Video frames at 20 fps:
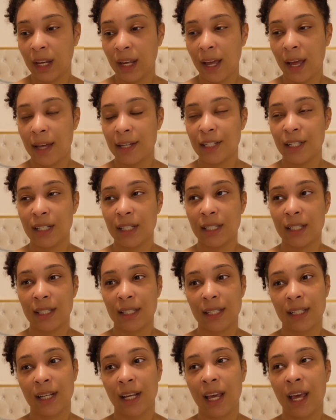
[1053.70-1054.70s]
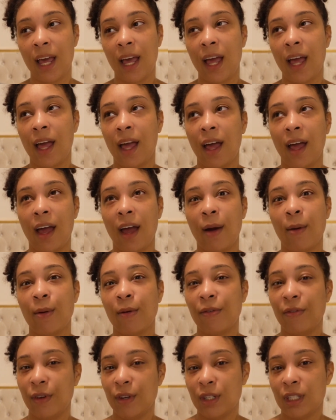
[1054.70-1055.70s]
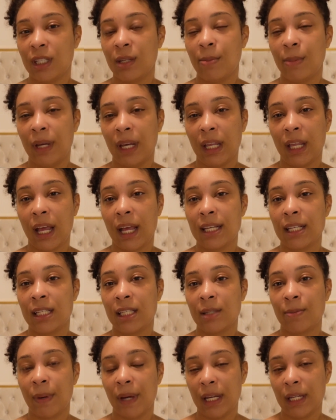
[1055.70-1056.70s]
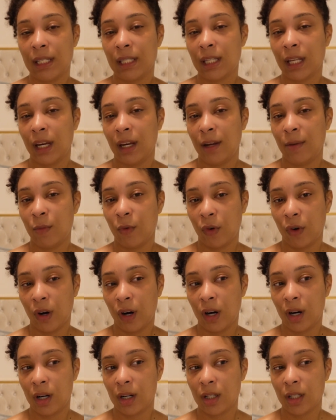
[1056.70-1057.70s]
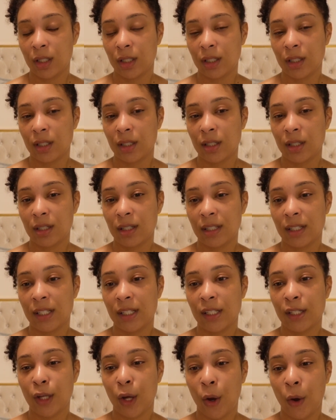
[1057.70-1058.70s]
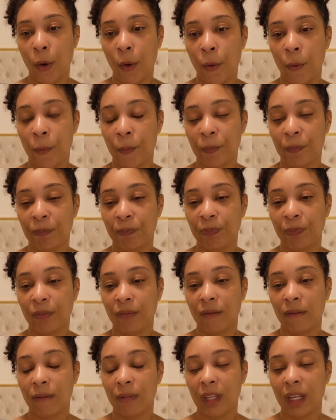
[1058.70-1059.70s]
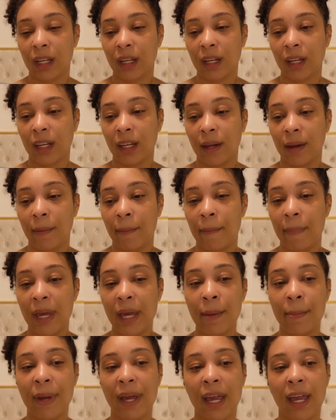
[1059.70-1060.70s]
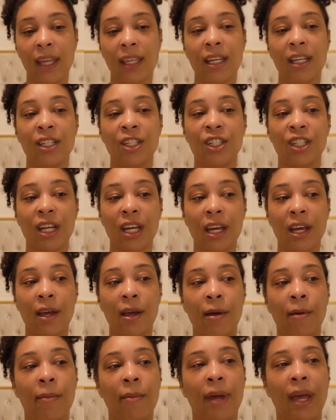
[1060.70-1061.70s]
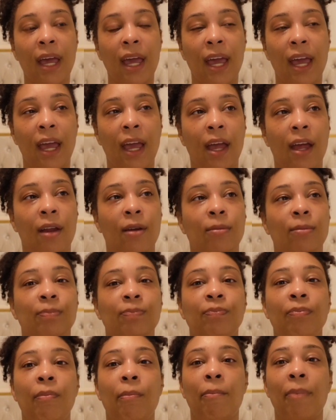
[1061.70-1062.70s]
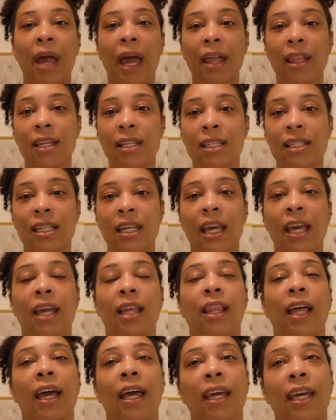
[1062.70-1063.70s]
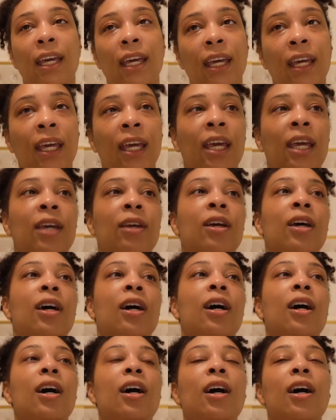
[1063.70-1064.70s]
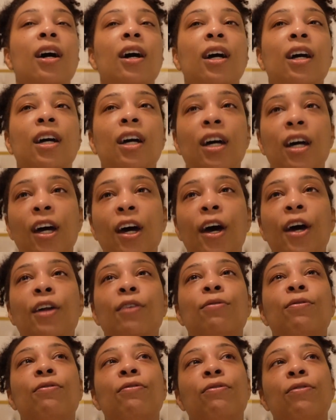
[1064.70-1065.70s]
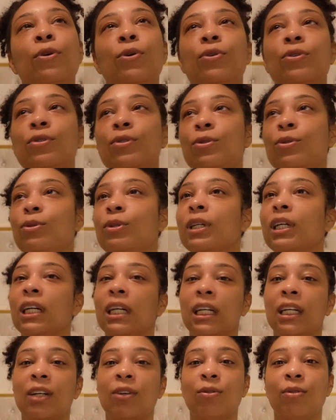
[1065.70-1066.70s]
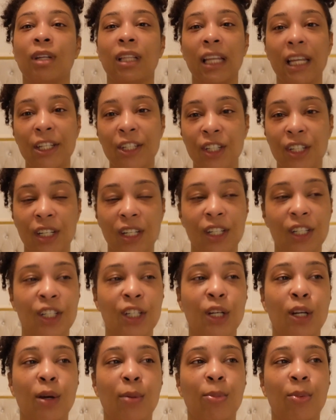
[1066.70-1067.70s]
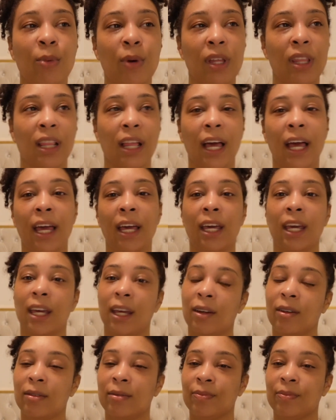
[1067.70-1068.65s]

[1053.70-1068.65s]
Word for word: I just I refuse to be in that space anymore. So me being in the gym and balancing like a good food relationship with like